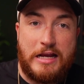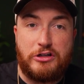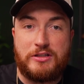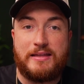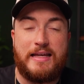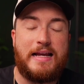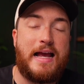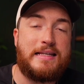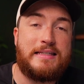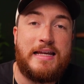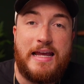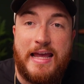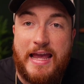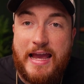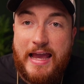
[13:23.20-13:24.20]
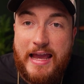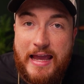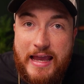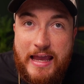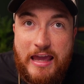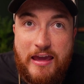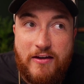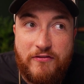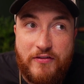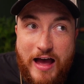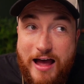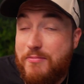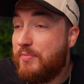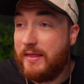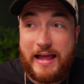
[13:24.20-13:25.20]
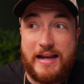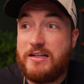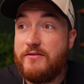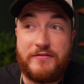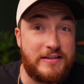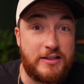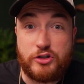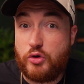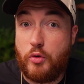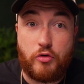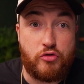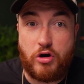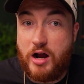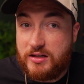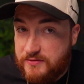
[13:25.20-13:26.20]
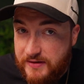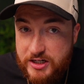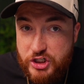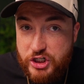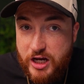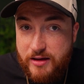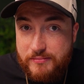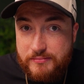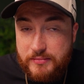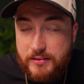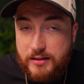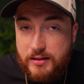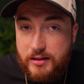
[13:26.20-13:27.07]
the thing, guys. If I planned to visit to a CrossFit gym,